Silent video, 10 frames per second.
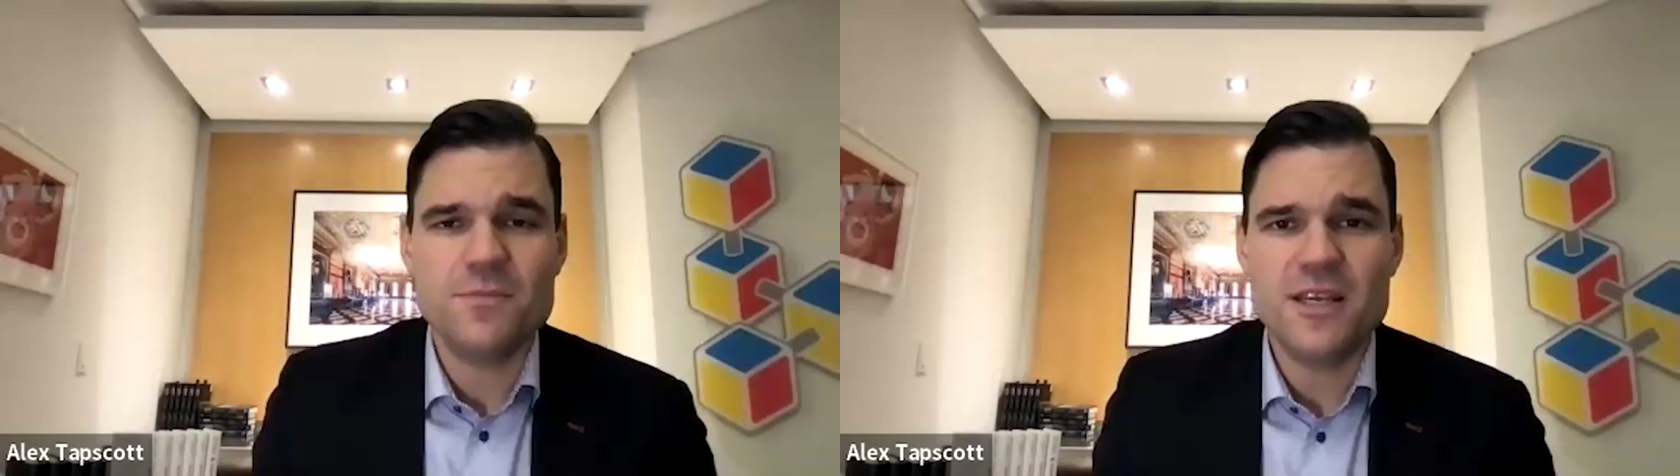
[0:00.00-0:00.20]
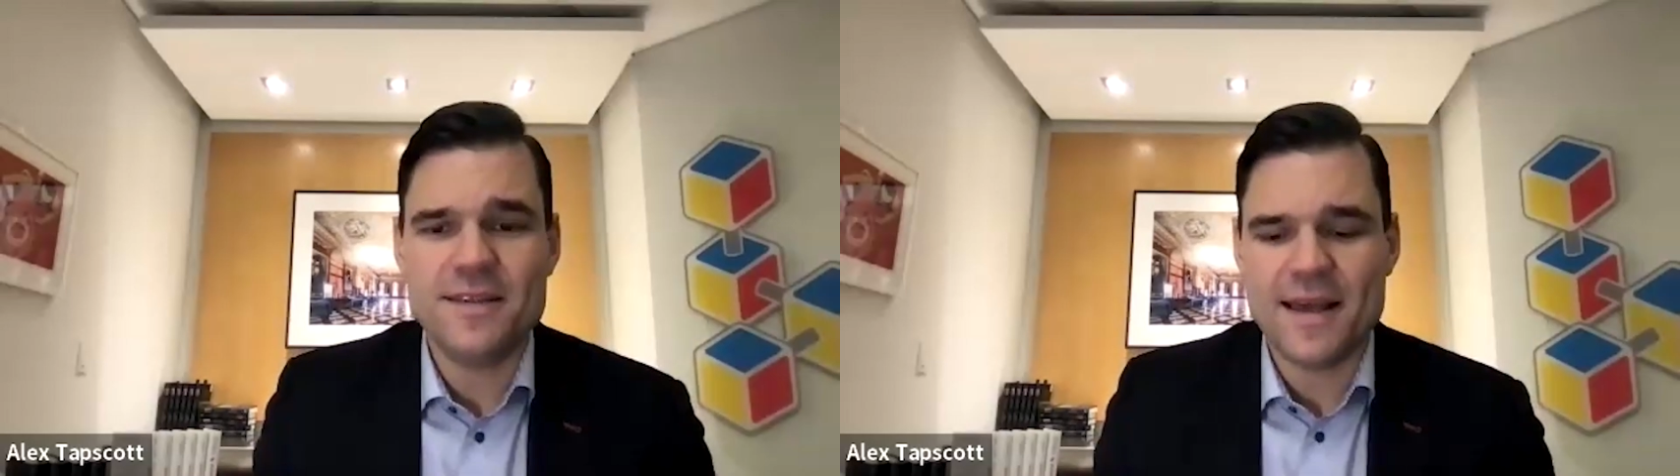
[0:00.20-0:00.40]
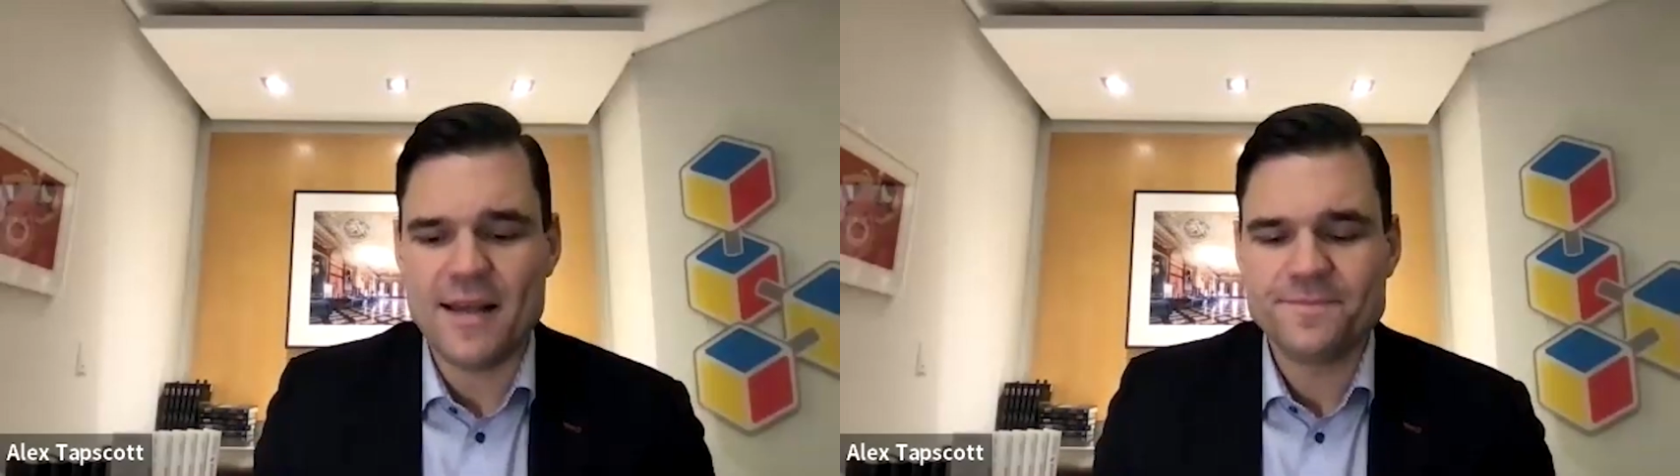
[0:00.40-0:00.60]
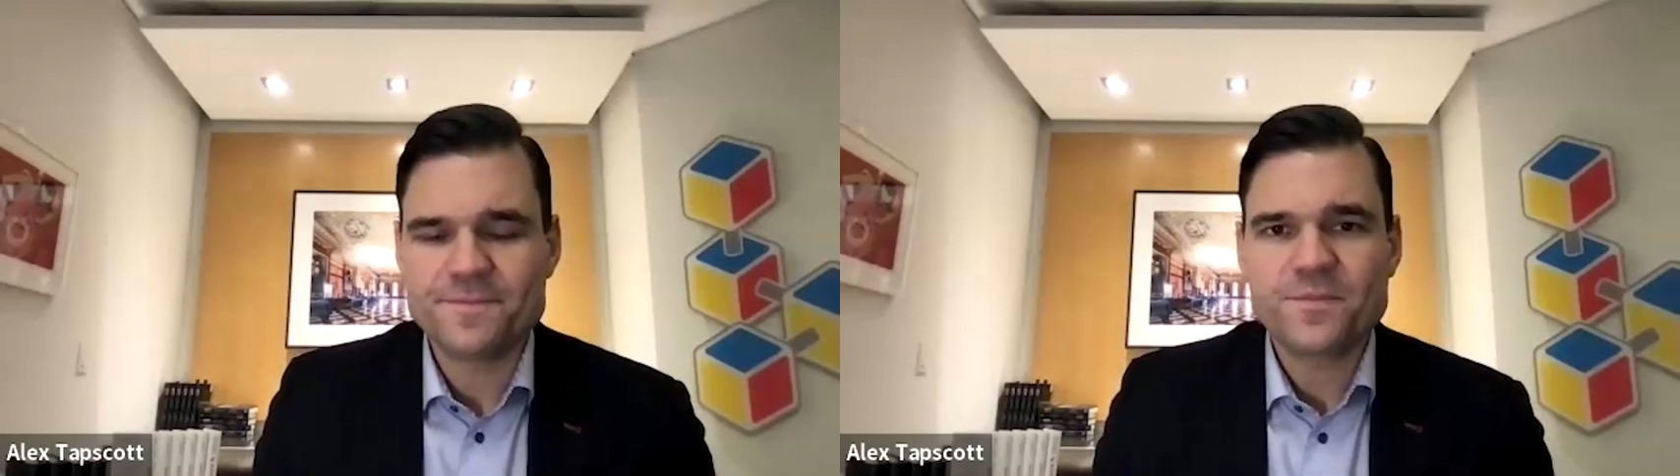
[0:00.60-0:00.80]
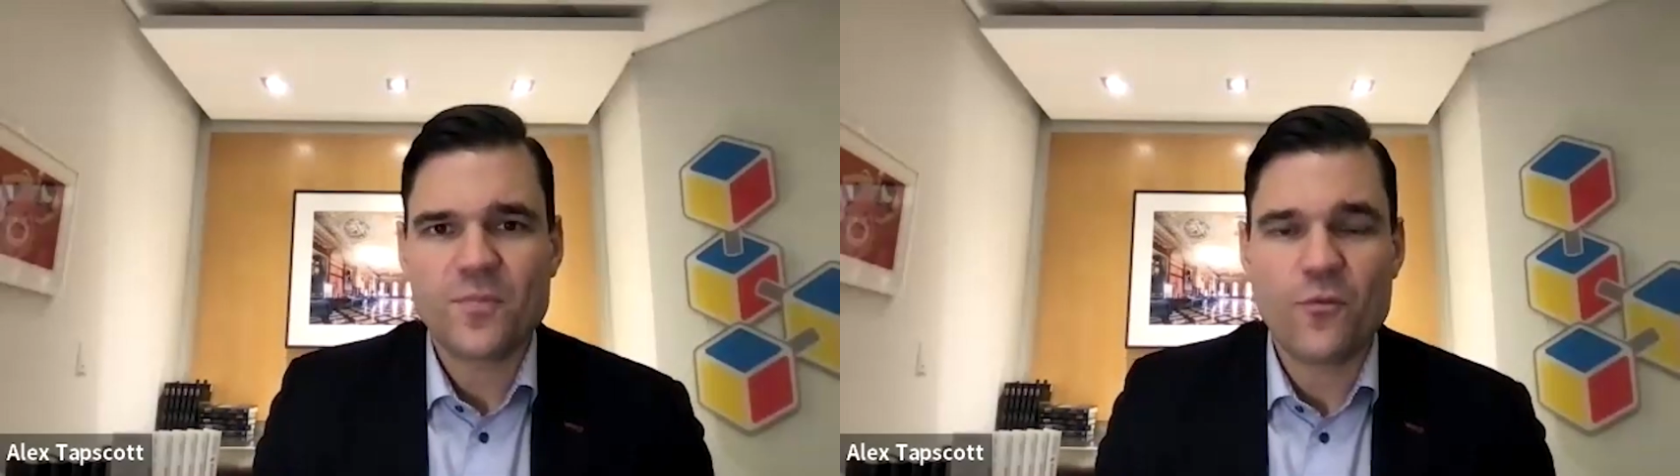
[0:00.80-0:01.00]
me that
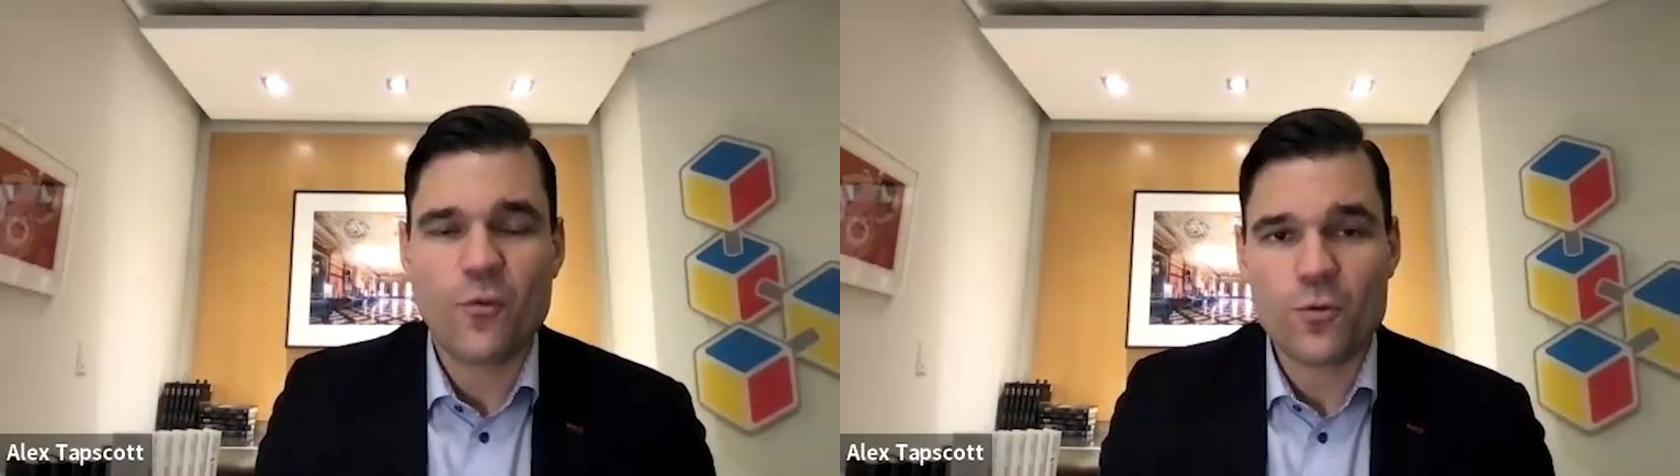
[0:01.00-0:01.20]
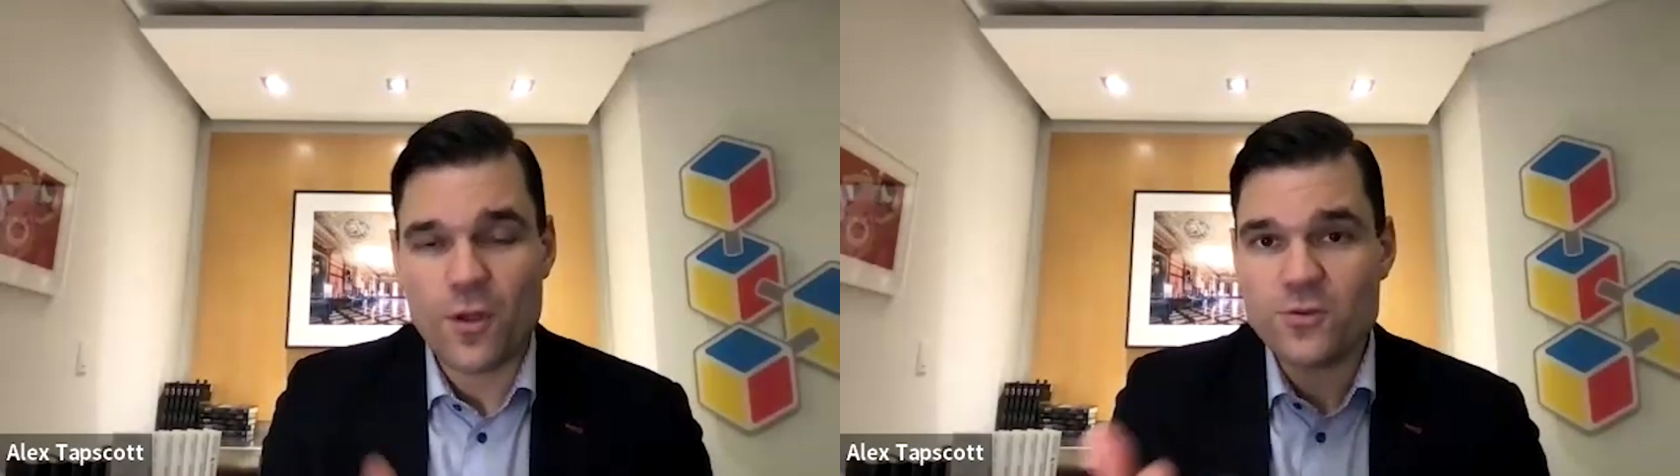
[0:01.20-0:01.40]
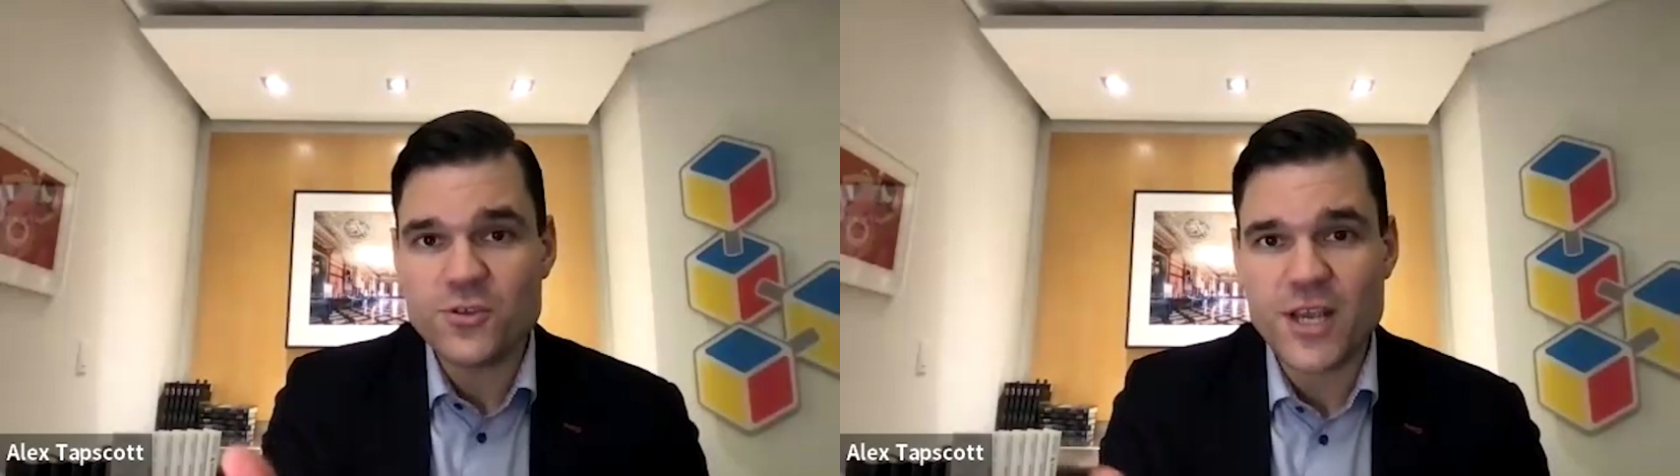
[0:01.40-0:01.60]
for those